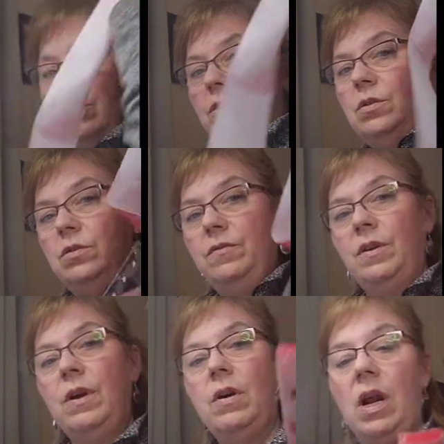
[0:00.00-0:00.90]
to
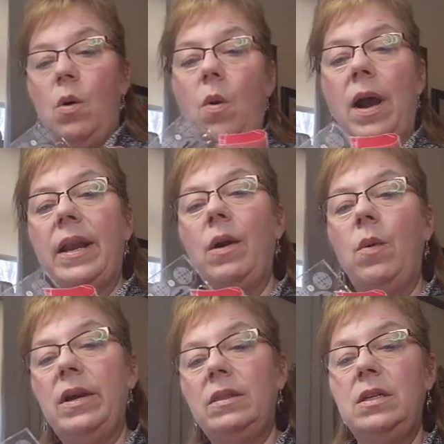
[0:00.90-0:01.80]
figure out how wide I
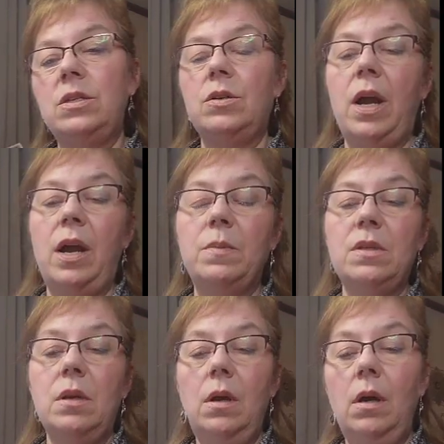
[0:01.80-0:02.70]
want these
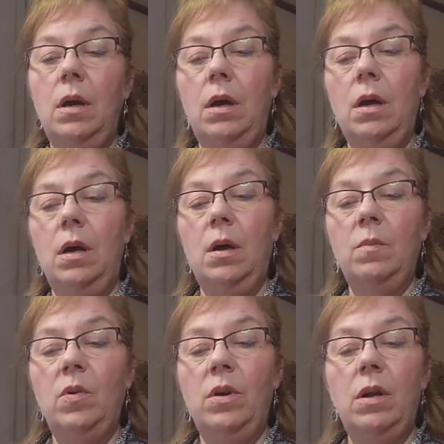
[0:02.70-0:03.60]
straps.
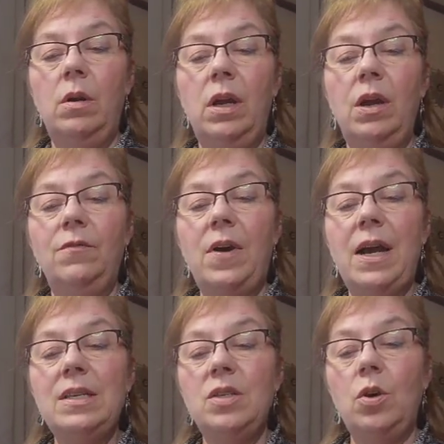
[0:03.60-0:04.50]
If
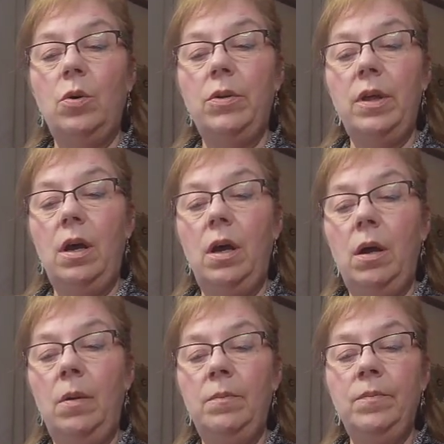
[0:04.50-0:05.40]
I sew
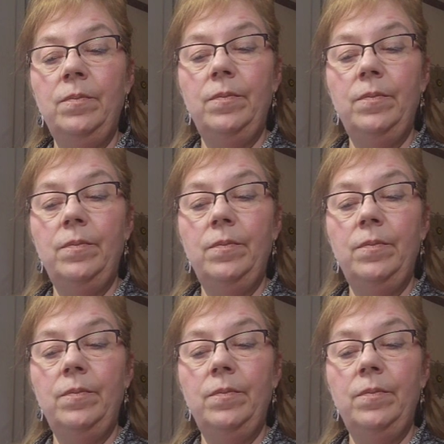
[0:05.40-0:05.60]
them